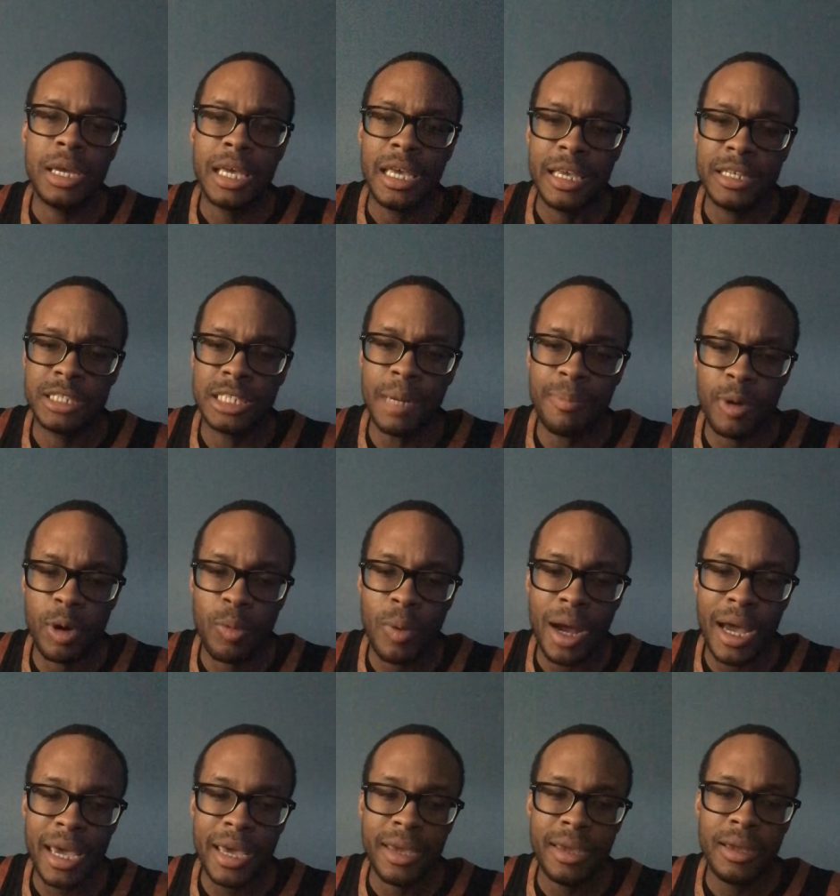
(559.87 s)
his jumper
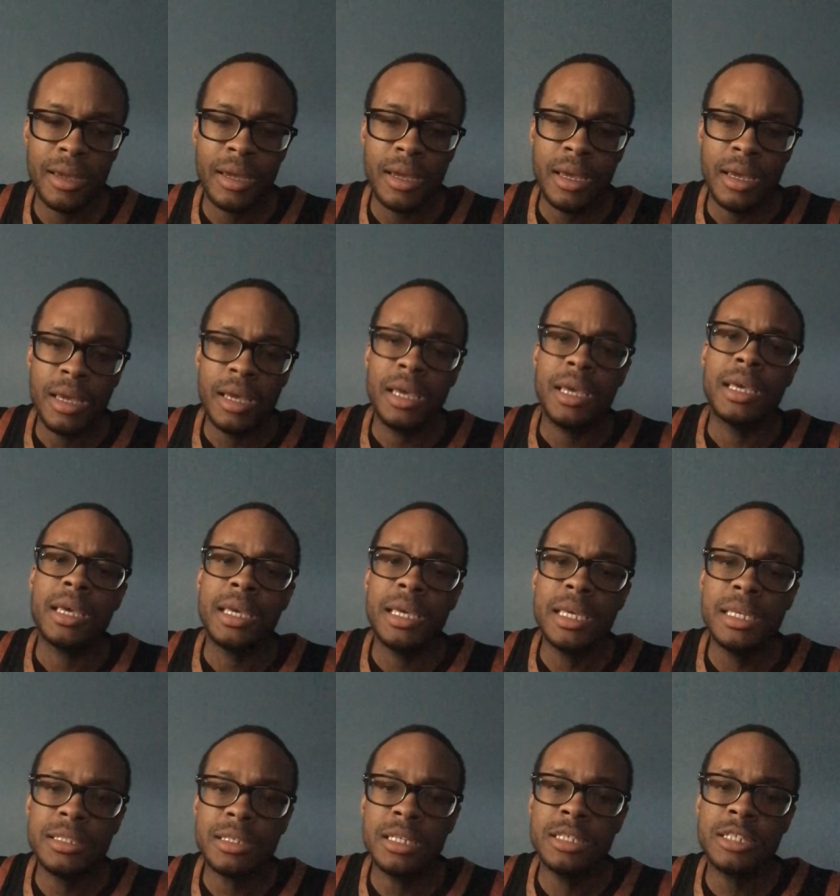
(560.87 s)
right,
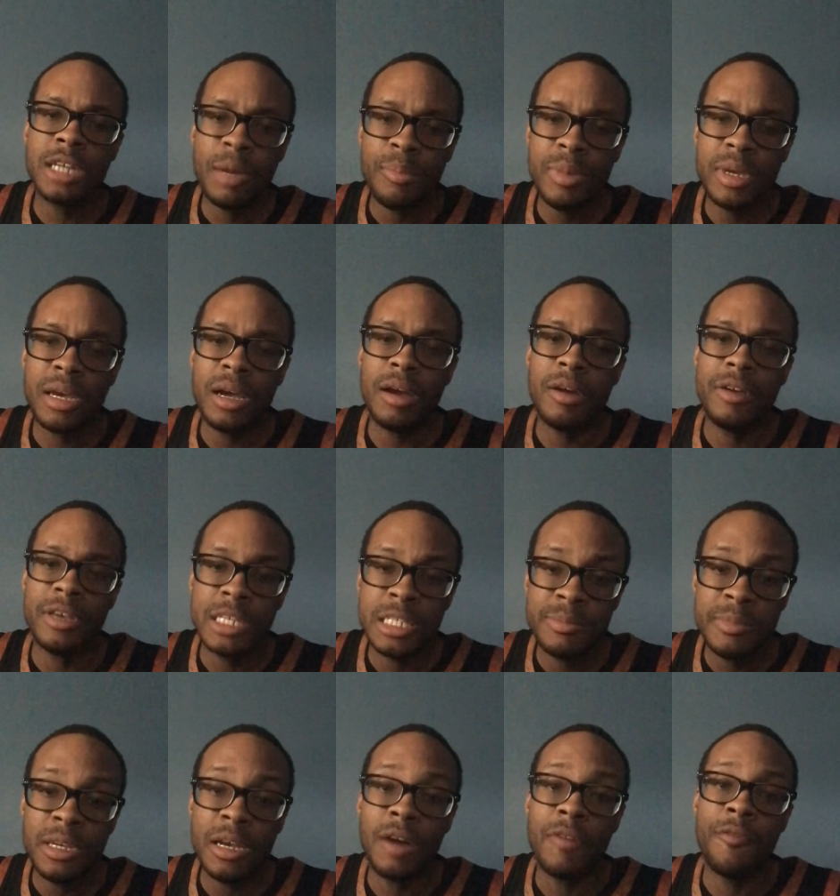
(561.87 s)
he's gonna be
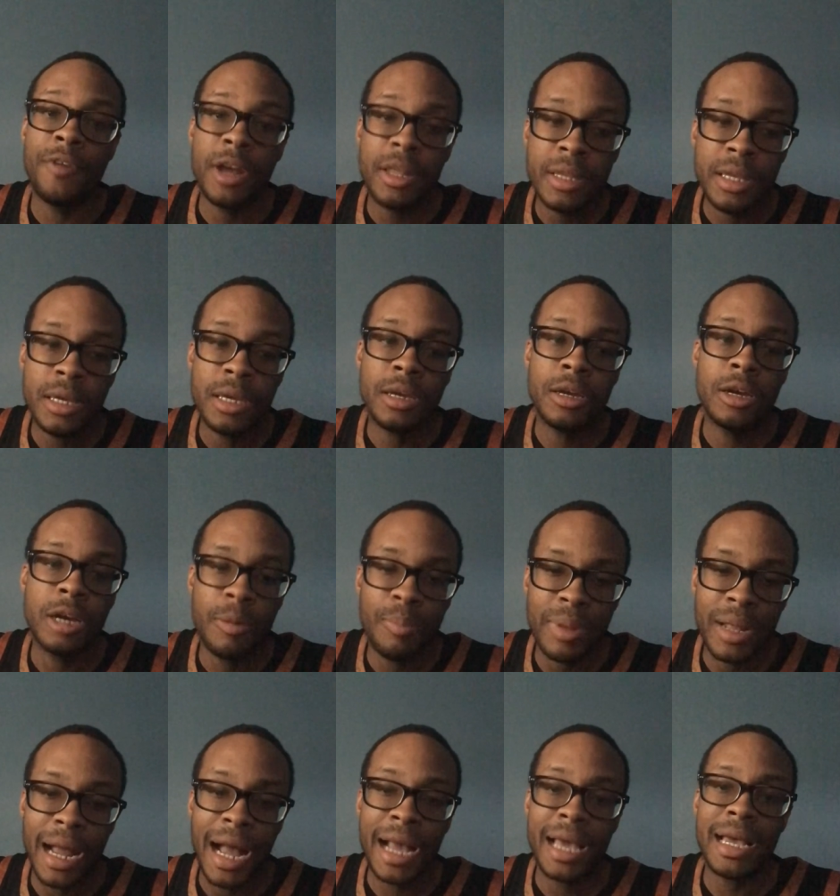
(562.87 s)
a really good
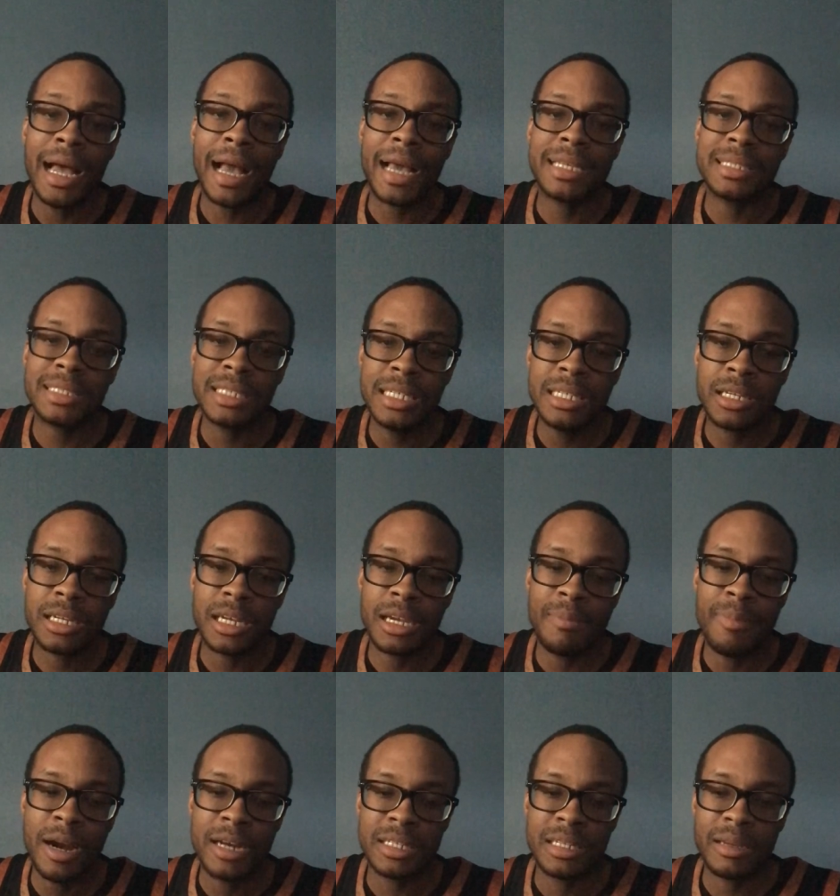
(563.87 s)
player. I can see the
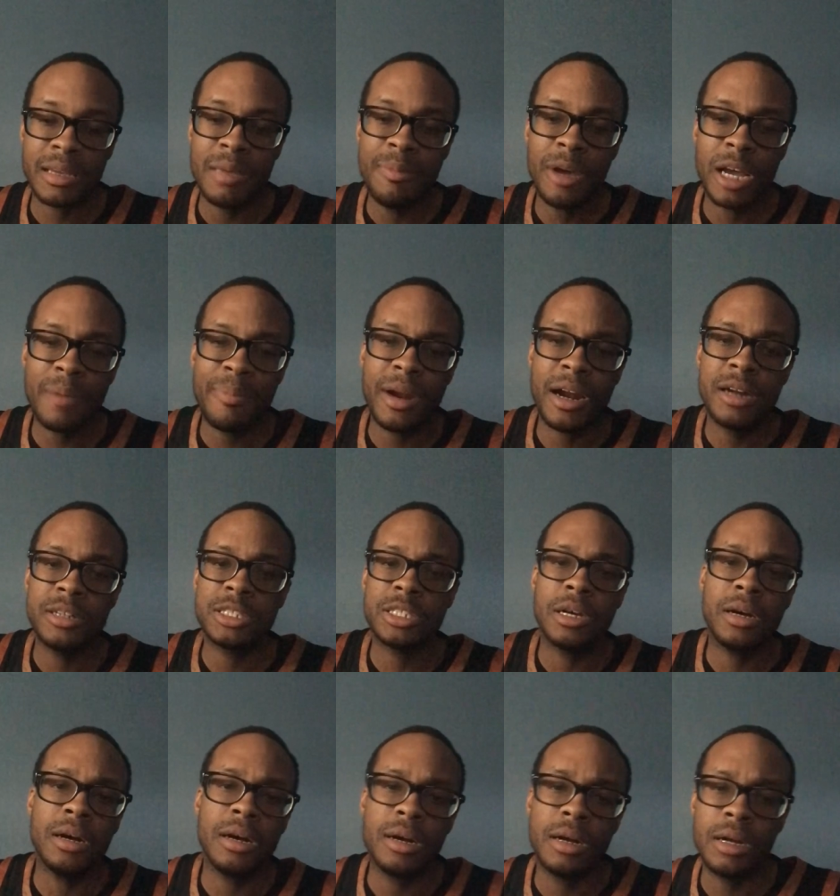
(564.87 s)
comparison. Keep it comparing
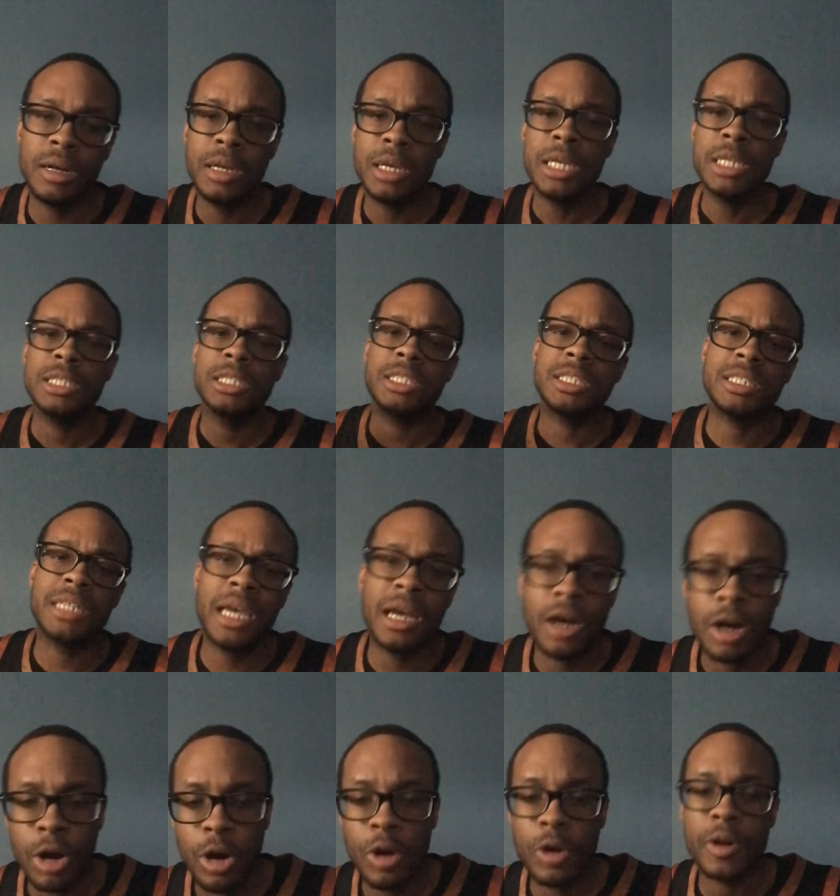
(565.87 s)
to Chet
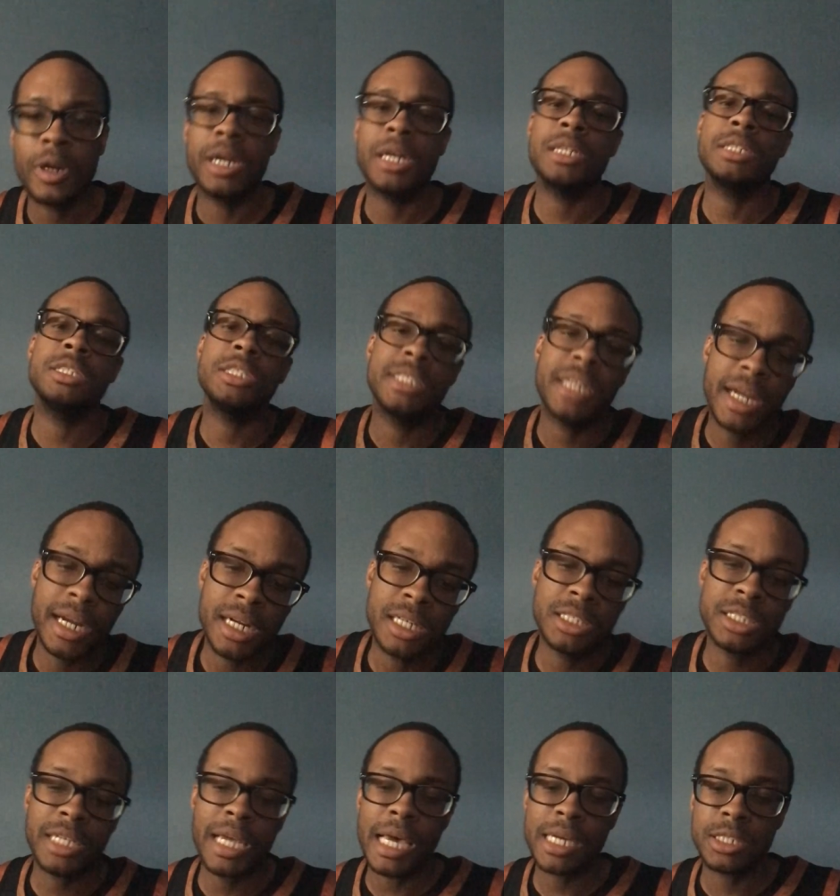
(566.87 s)
Holmgren, Jaren
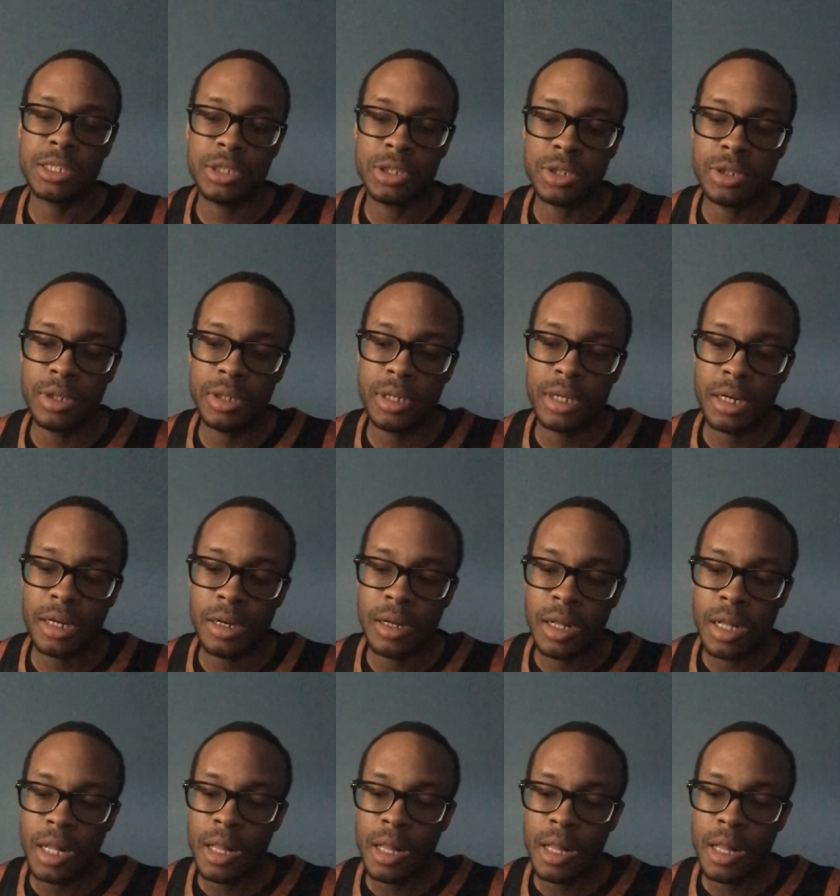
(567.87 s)
Jackson Jr.